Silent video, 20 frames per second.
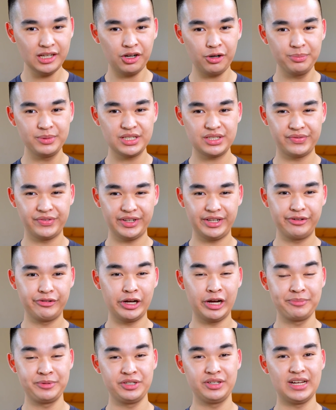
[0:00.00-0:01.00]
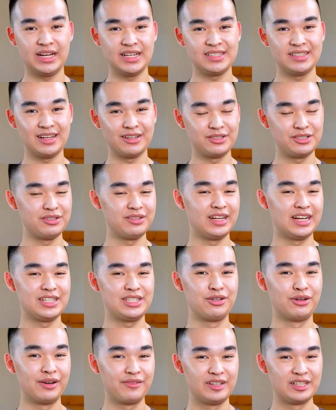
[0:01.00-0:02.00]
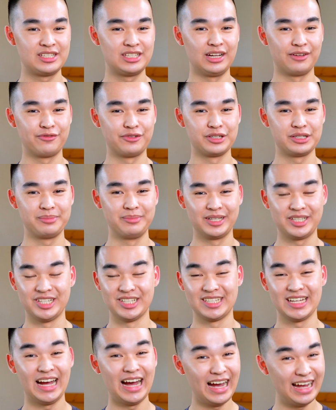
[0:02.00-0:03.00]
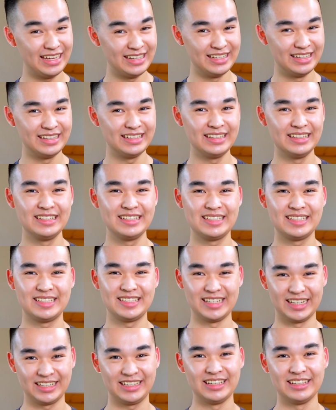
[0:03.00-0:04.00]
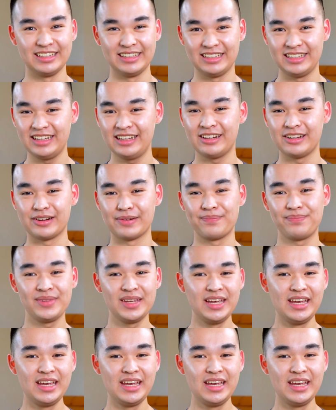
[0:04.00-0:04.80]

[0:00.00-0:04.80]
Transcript: hope this video helps you guys out so you guys don't have to suffer as much as I did in second year.